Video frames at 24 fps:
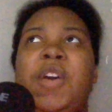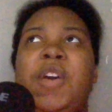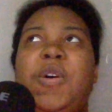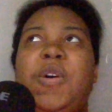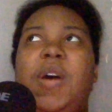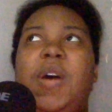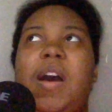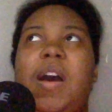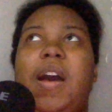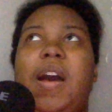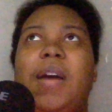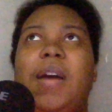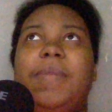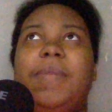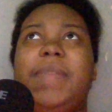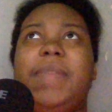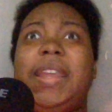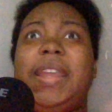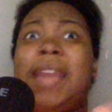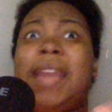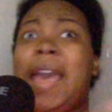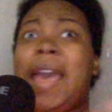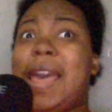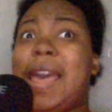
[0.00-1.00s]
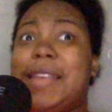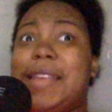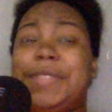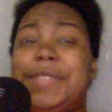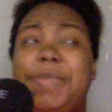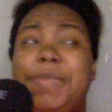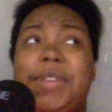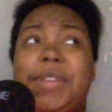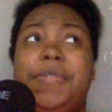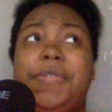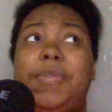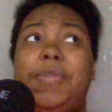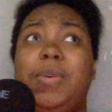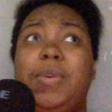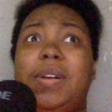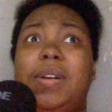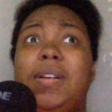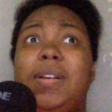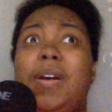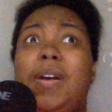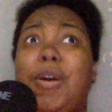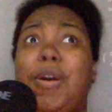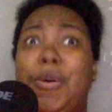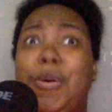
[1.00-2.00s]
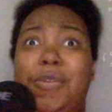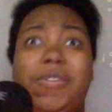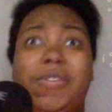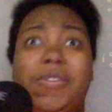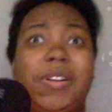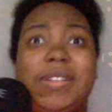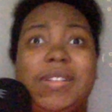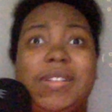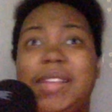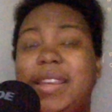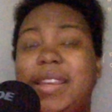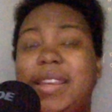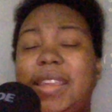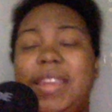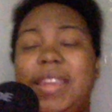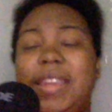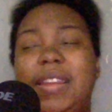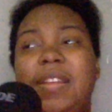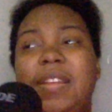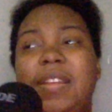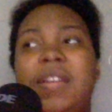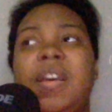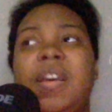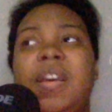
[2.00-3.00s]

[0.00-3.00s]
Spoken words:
and has been for over a decade.